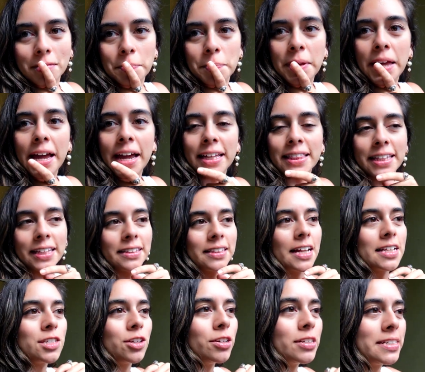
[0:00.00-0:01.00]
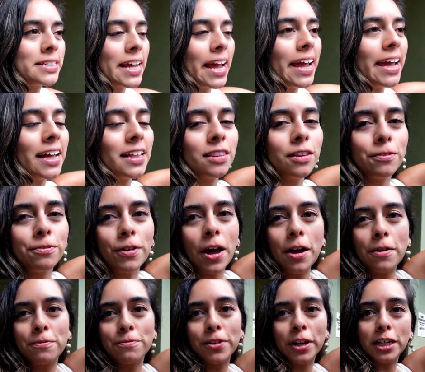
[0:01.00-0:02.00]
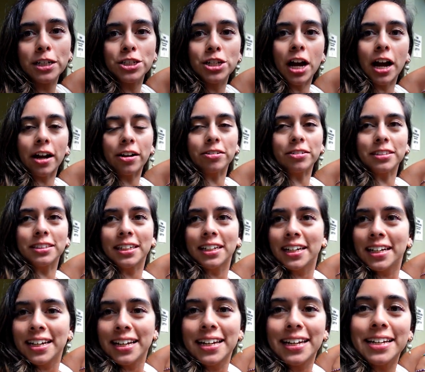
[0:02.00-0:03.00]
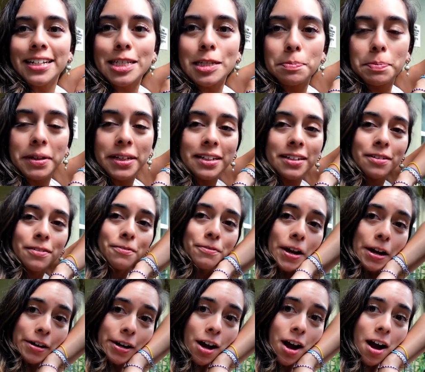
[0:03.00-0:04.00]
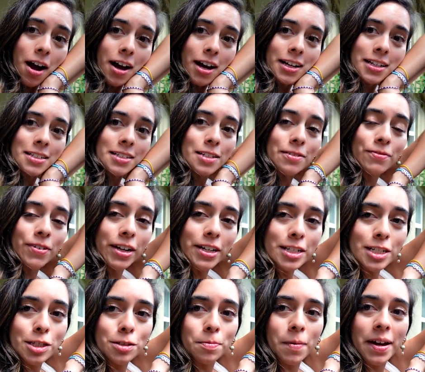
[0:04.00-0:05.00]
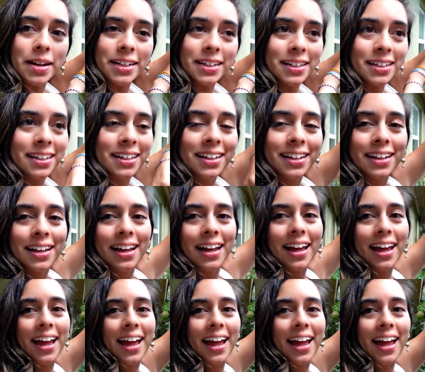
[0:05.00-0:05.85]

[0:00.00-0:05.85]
But yeah, I think that's our day at the at Fairchild. It's been very hot, very yeah. sweaty. Yeah.